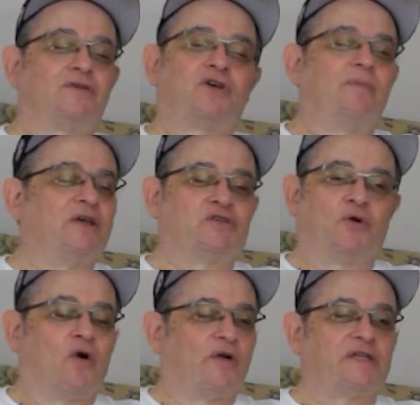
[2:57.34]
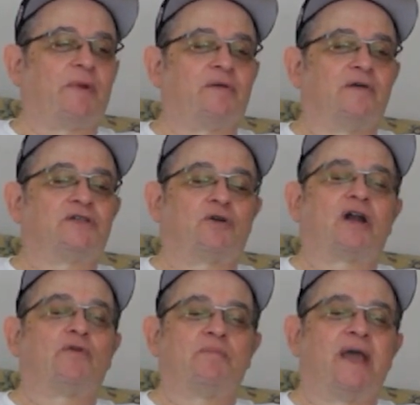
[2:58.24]
There's so many stories, but it
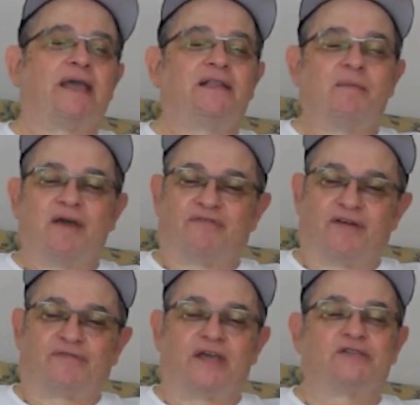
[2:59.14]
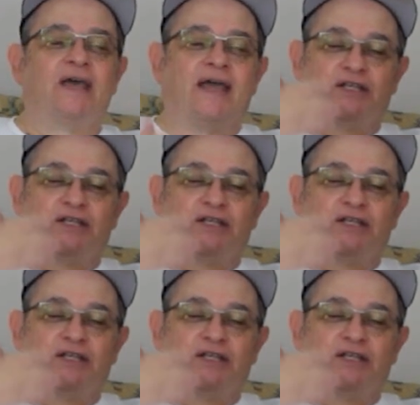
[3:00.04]
started with Mickey in the mid-50s.